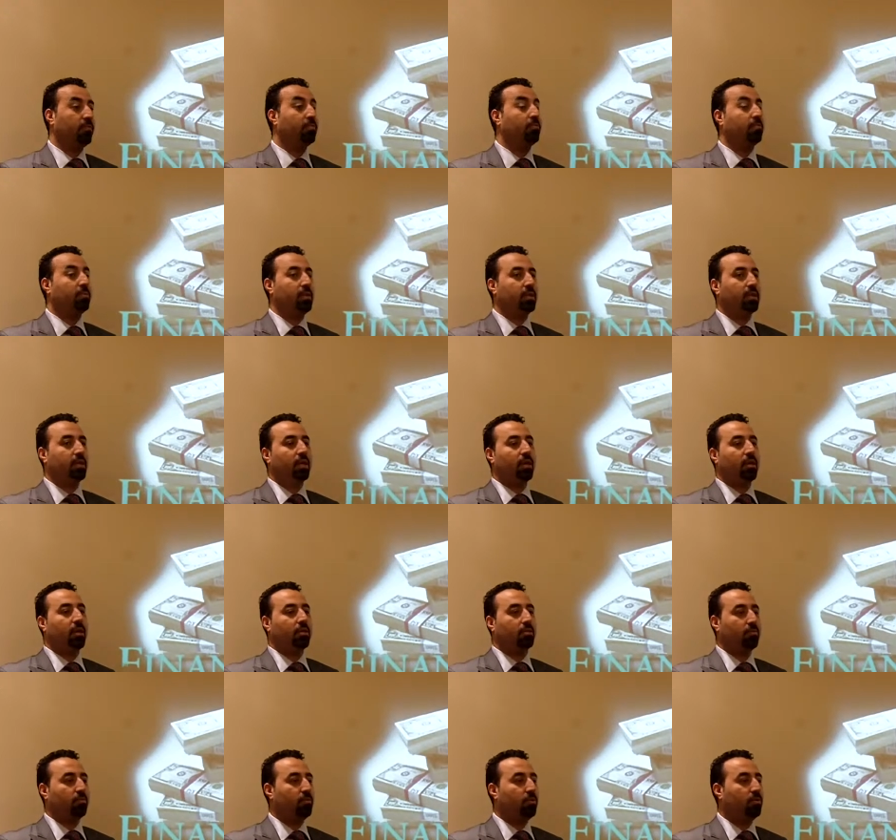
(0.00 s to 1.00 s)
if you print a
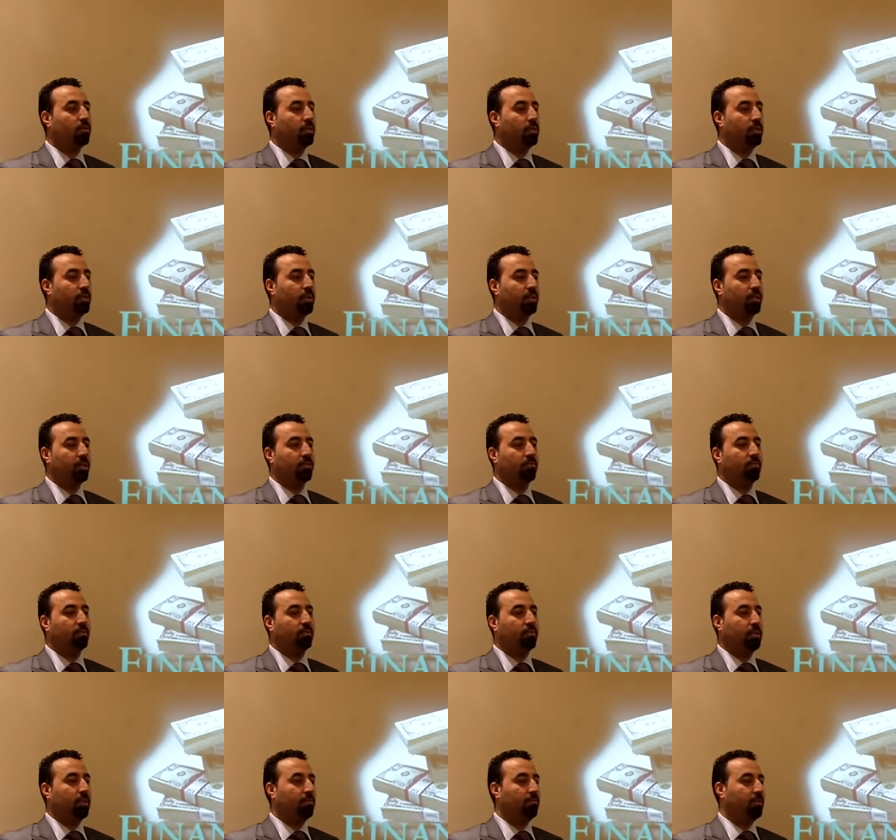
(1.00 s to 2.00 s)
lot more than that it
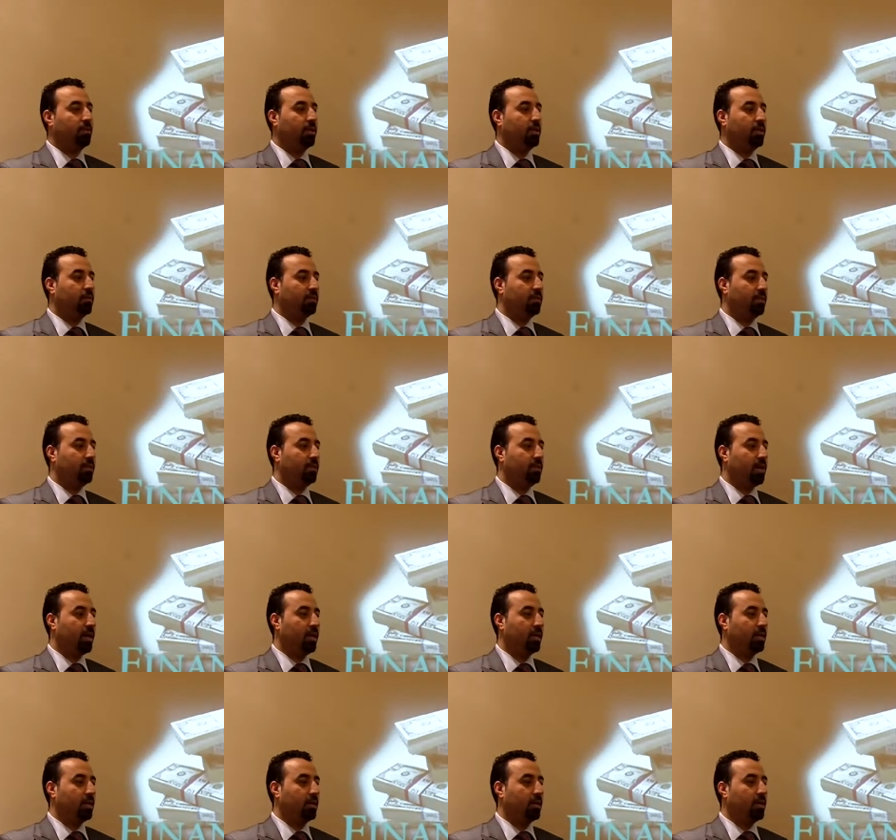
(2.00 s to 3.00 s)
will be even less than
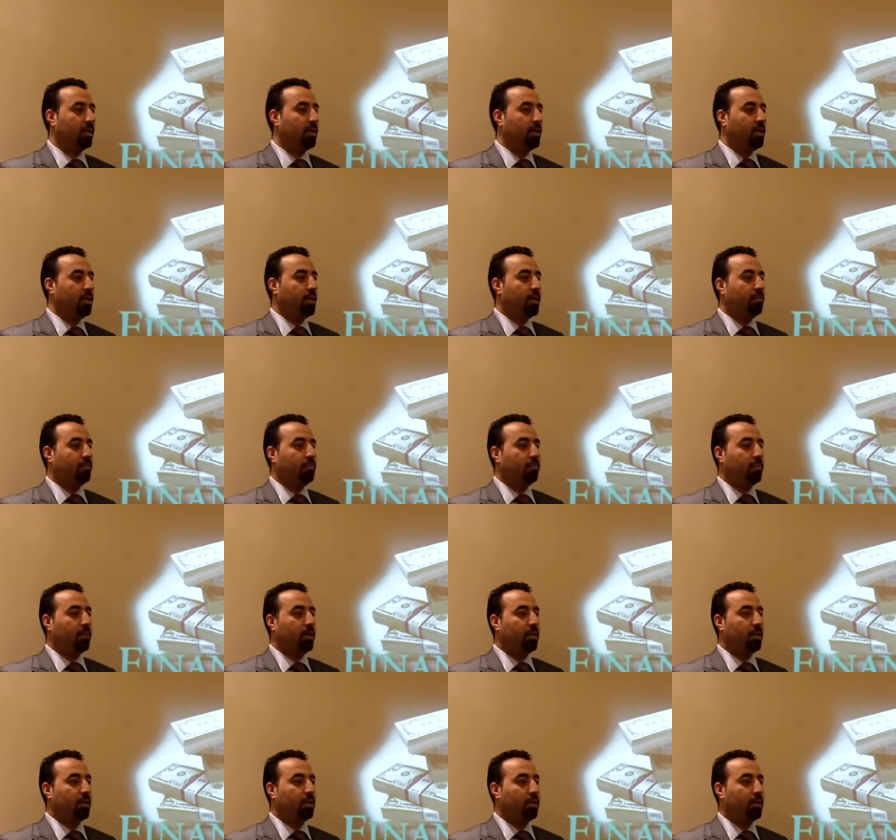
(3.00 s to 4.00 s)
that
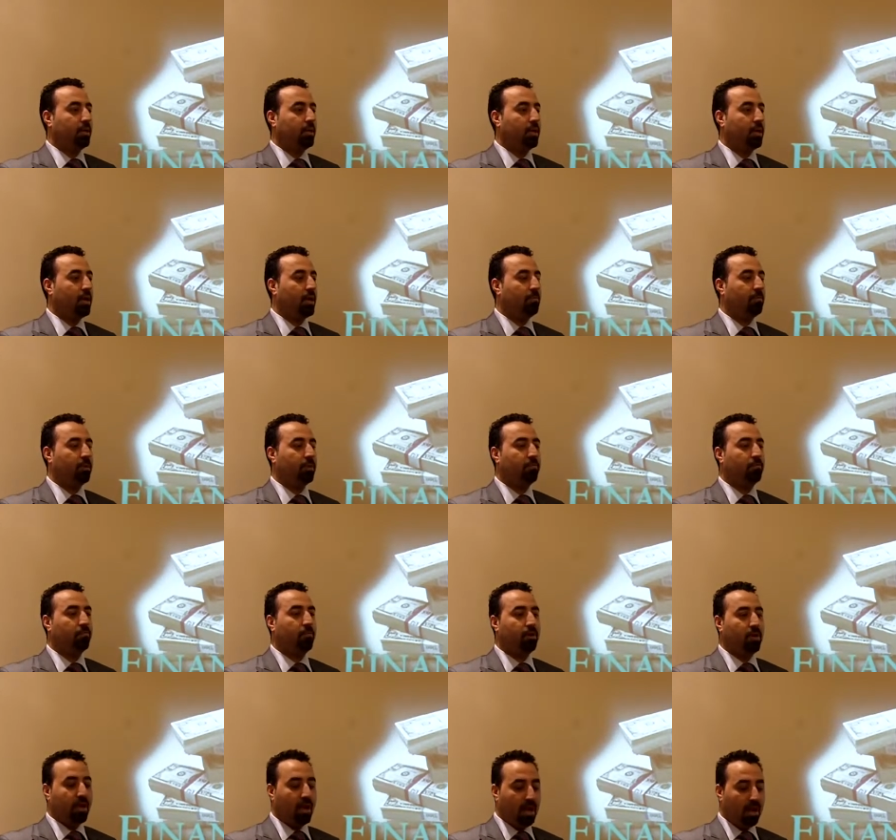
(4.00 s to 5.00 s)
but yeah but
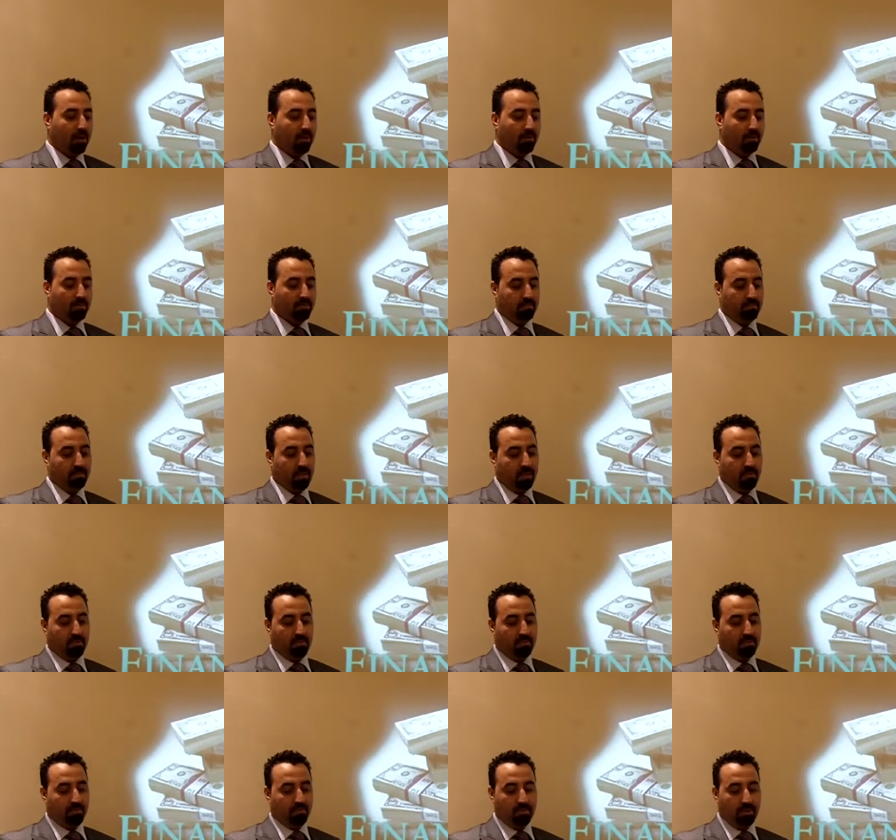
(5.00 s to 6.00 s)
for now
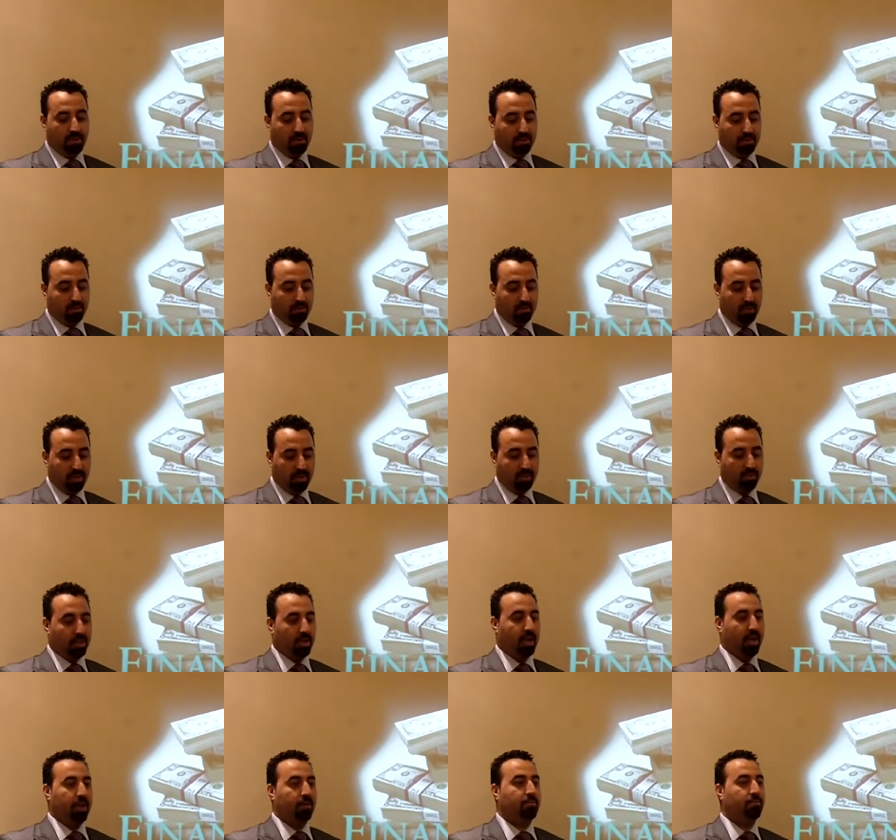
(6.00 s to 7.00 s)
maybe 50 should be good
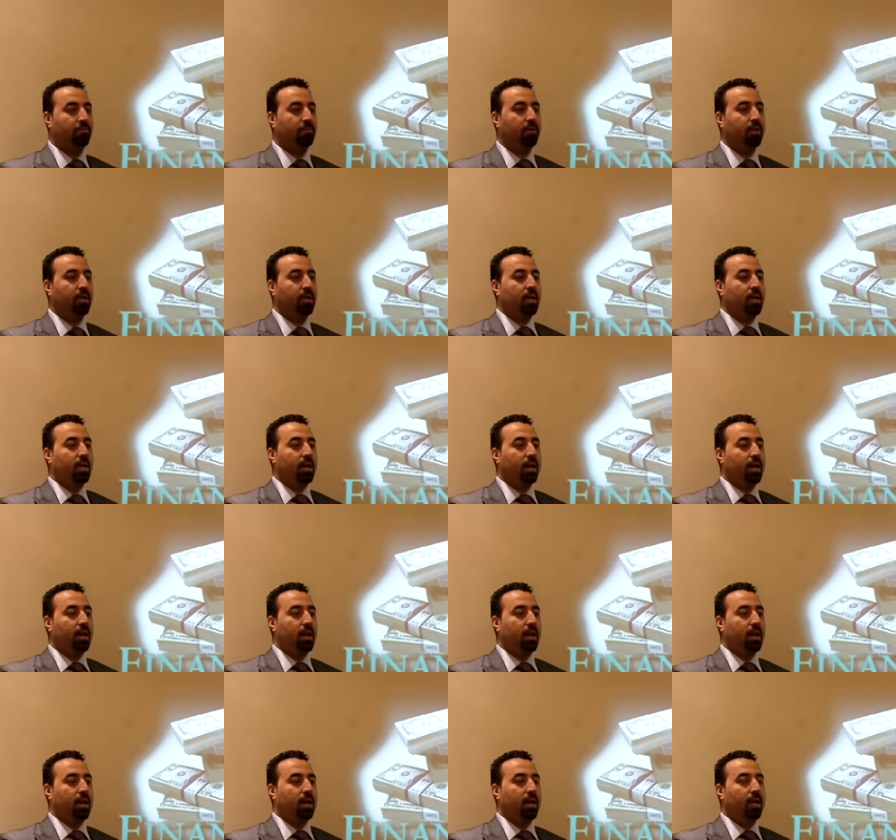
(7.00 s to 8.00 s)
enough
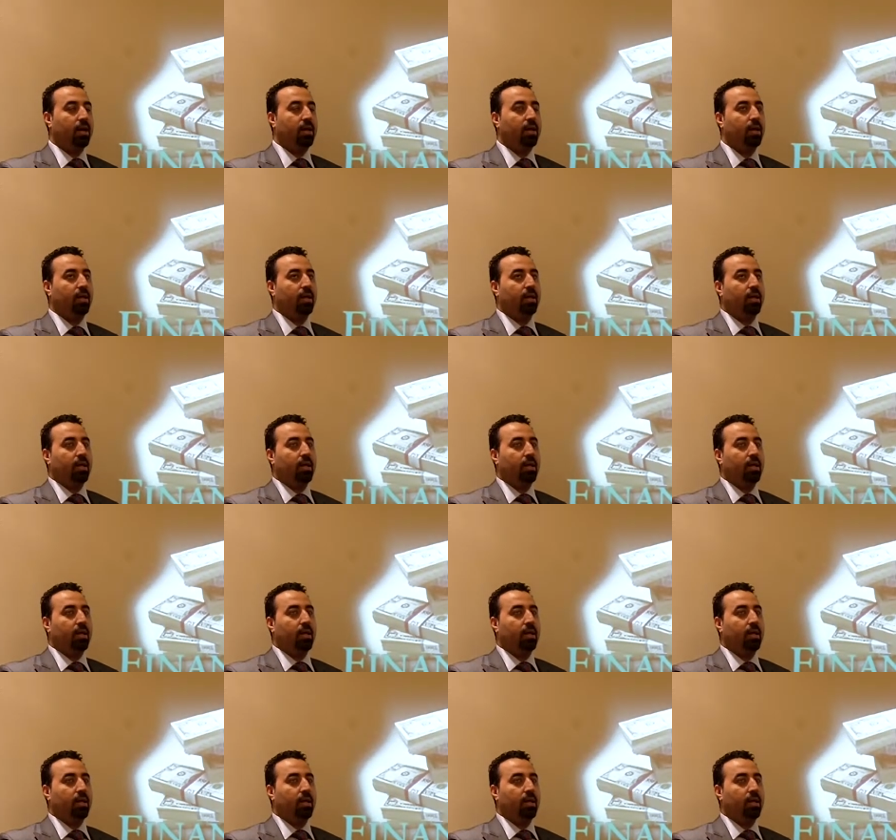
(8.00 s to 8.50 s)
uh,